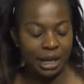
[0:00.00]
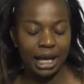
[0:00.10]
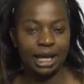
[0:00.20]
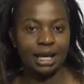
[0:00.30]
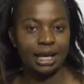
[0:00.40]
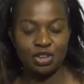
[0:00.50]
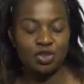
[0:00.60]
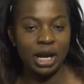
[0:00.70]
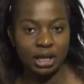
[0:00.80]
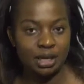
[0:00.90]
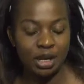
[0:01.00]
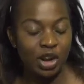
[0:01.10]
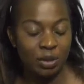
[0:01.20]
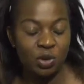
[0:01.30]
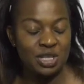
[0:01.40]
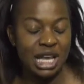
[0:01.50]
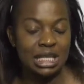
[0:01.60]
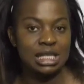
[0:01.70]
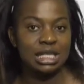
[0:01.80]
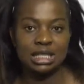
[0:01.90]
Like I cried because I
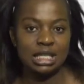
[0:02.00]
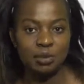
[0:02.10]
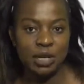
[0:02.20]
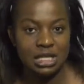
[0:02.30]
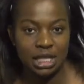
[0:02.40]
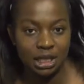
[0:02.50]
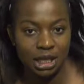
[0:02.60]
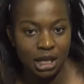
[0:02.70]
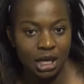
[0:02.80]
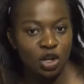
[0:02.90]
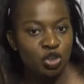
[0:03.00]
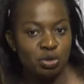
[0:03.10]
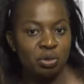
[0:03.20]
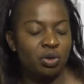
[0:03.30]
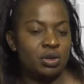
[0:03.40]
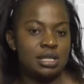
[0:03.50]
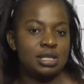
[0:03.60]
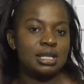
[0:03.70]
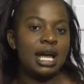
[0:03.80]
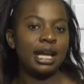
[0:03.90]
had seen a dead person, not
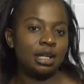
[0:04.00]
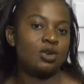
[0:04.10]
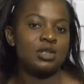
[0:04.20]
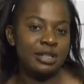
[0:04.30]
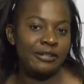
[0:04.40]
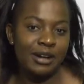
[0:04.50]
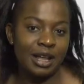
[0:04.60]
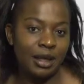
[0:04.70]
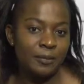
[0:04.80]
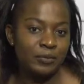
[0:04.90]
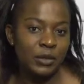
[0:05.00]
because I had lost a father.